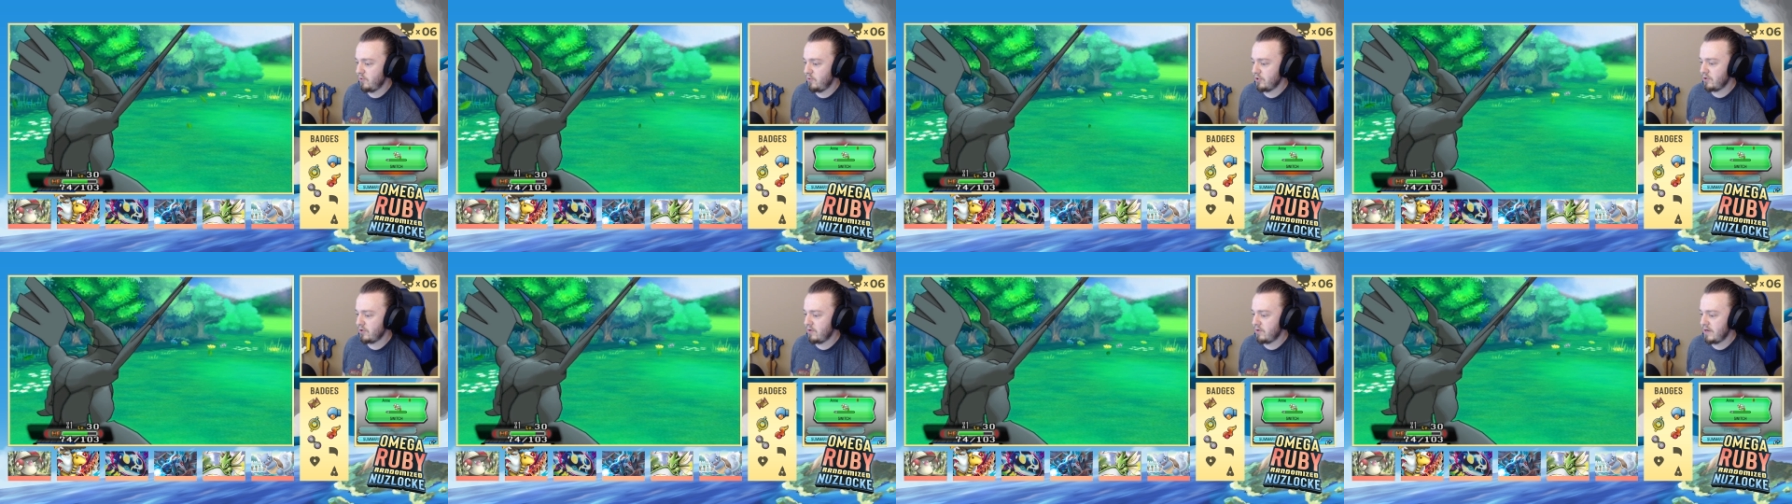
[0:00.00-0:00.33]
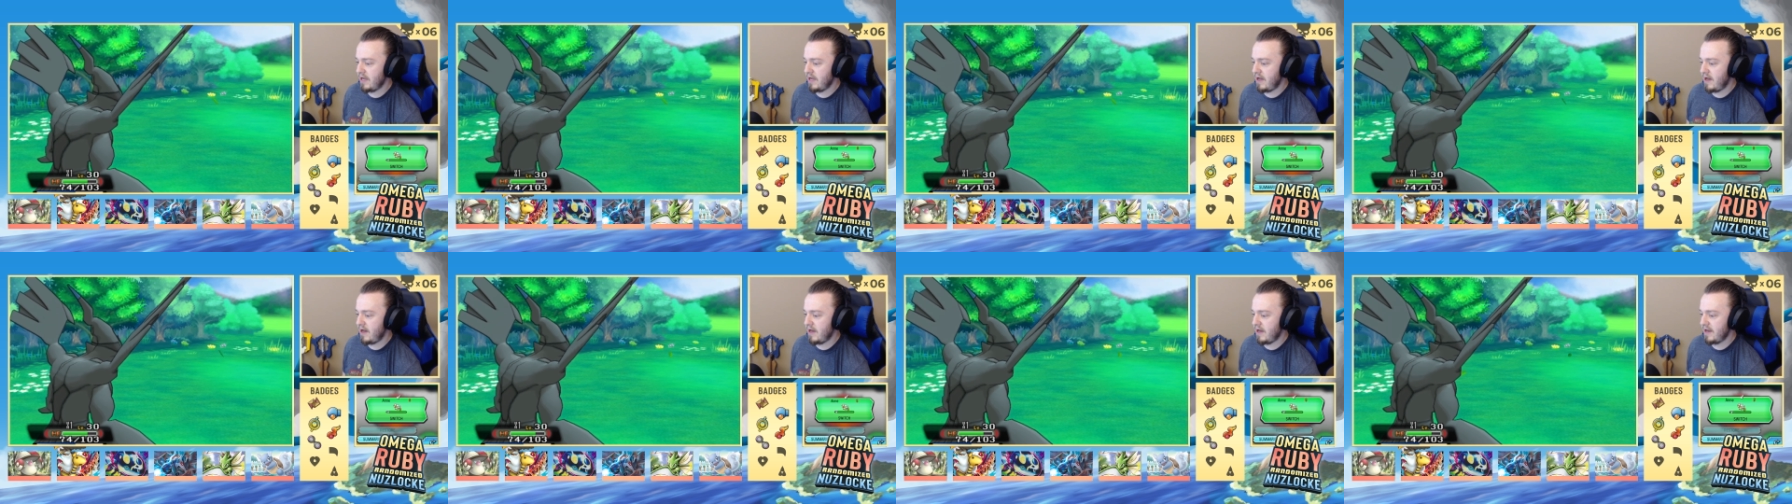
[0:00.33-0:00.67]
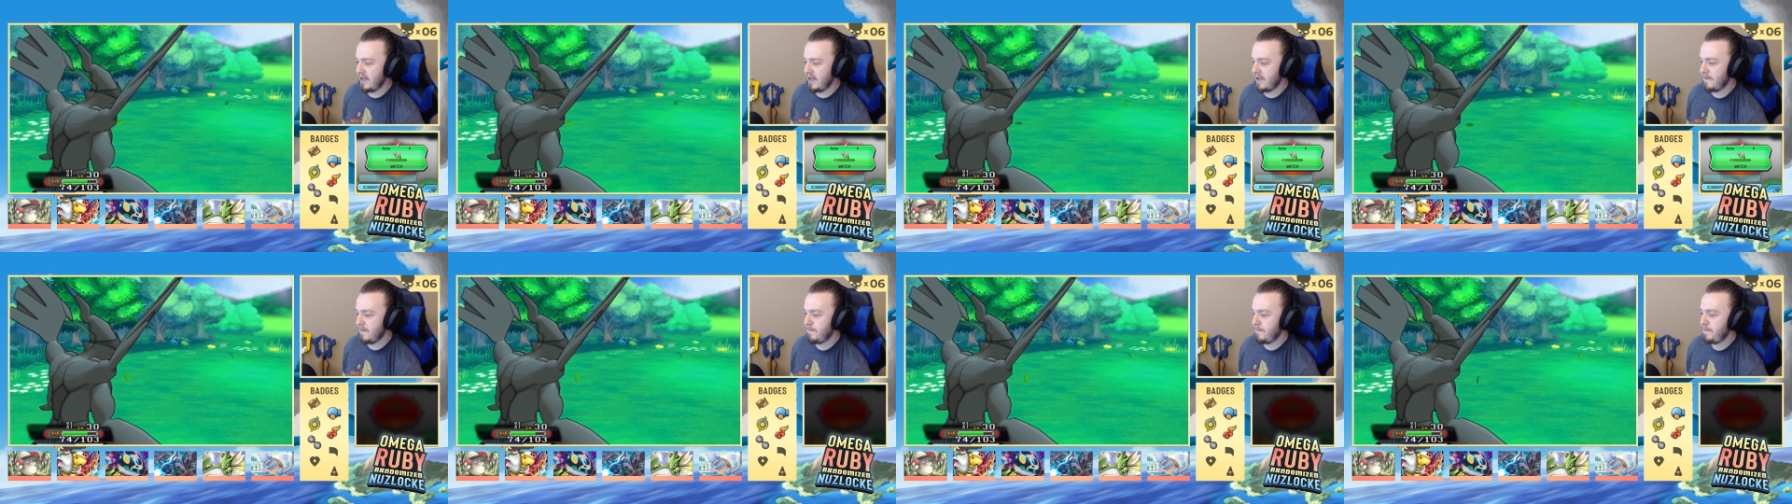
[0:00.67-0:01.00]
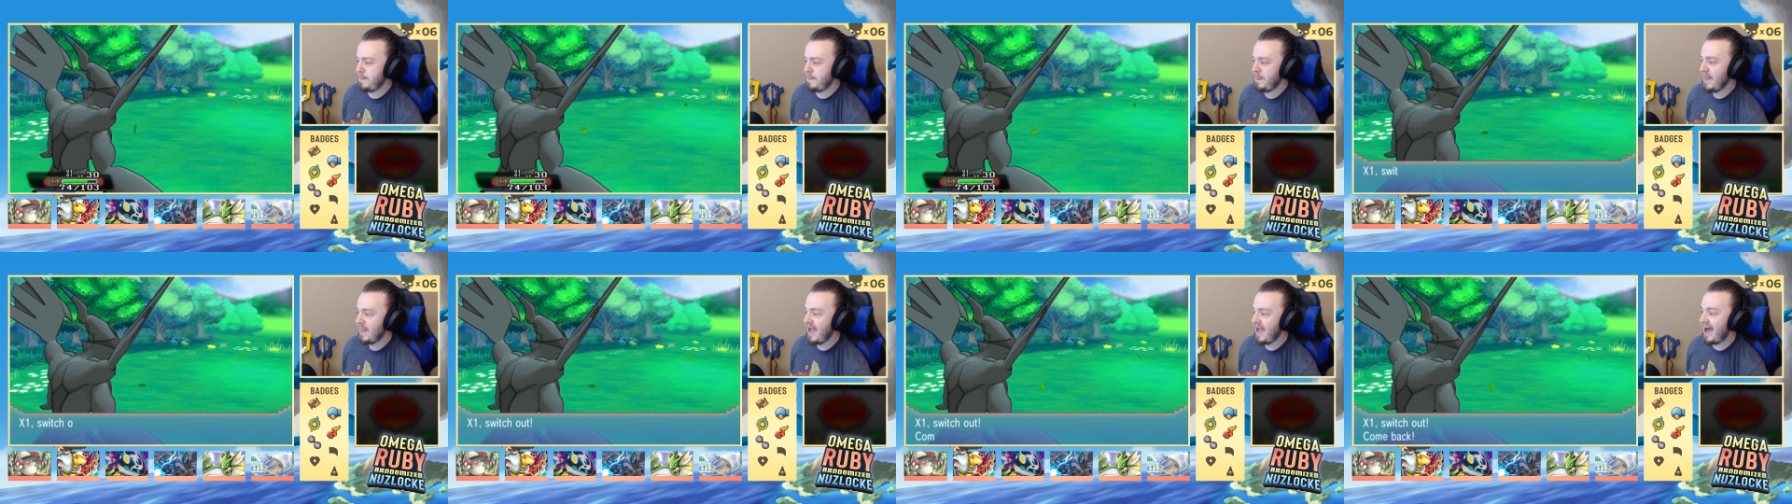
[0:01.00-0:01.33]
We'll go into Ane.
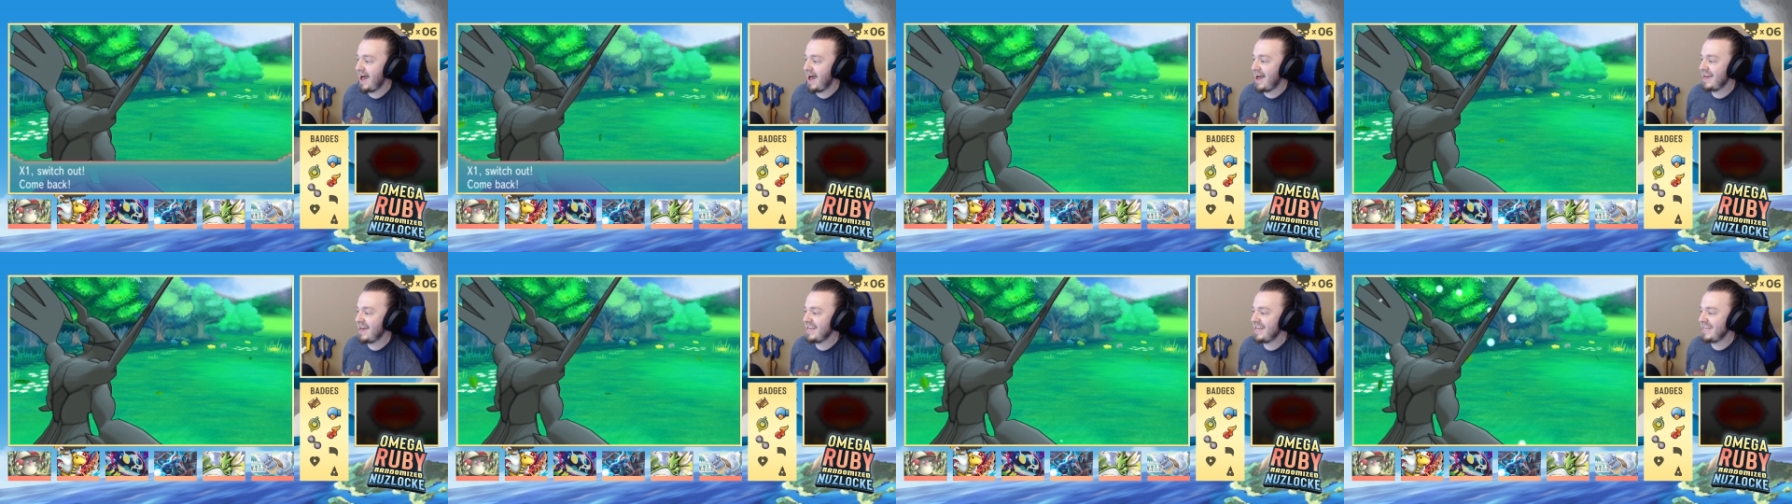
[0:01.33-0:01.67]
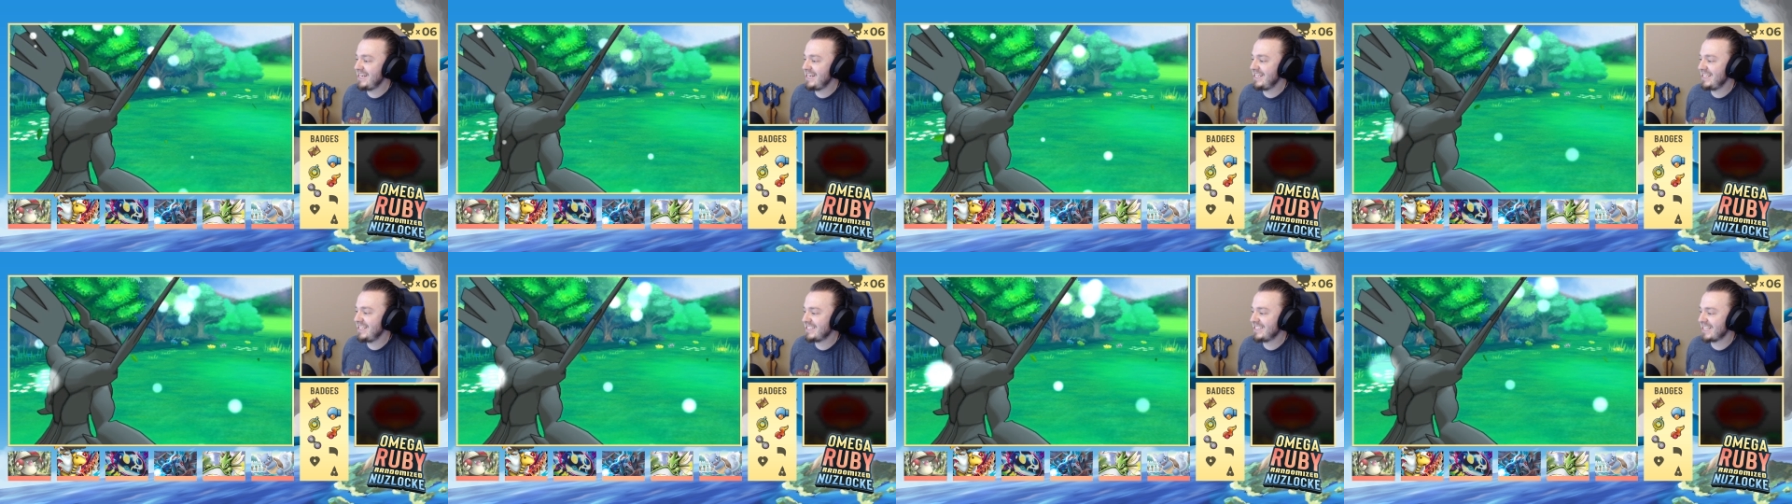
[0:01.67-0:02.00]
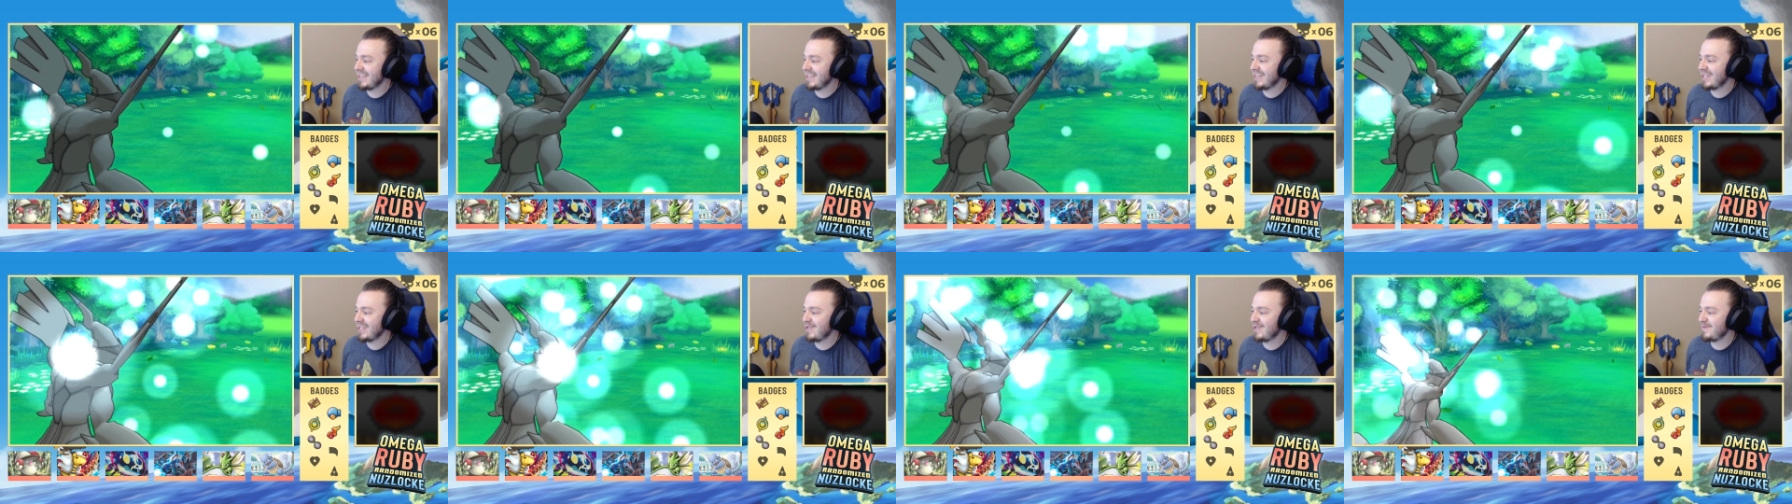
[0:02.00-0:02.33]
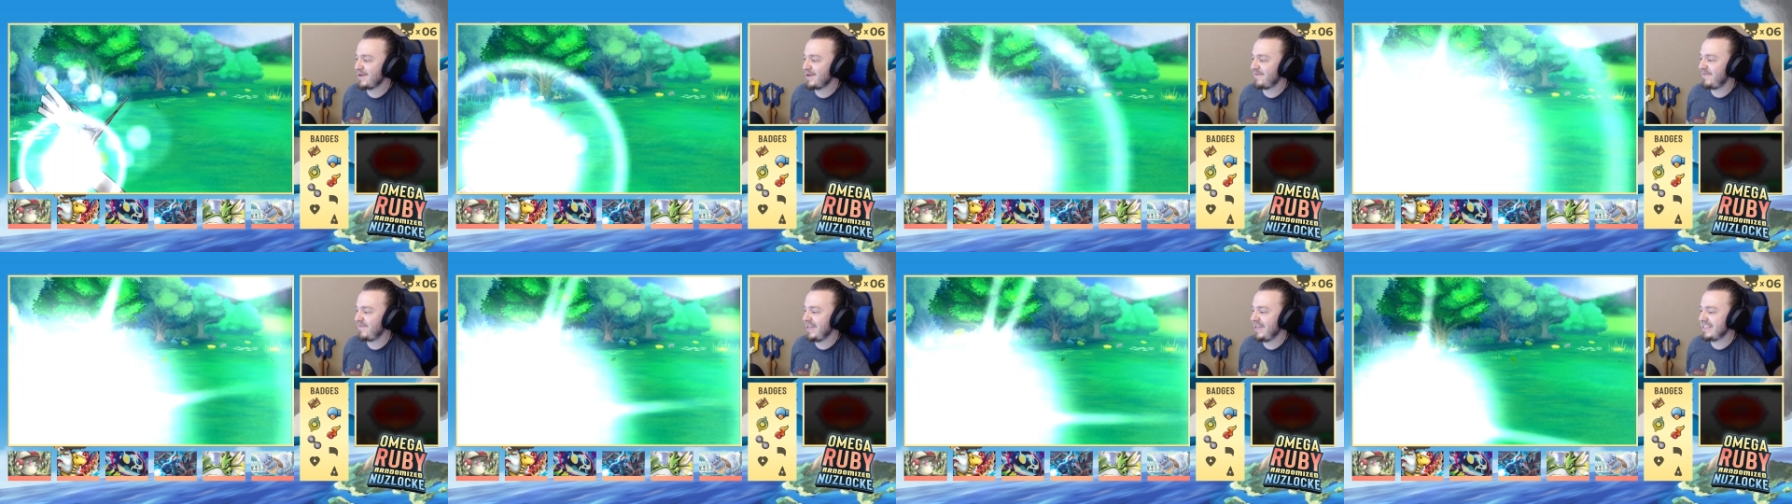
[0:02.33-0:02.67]
Ane needs a little
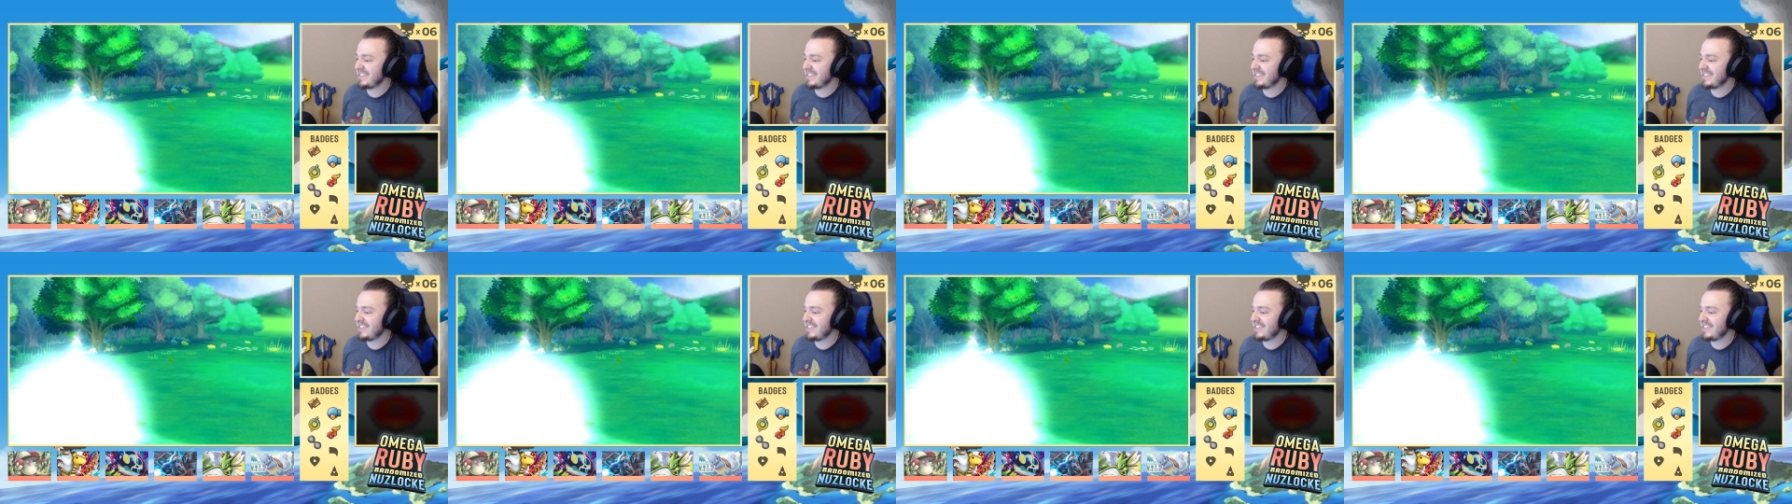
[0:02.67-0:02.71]
bit of face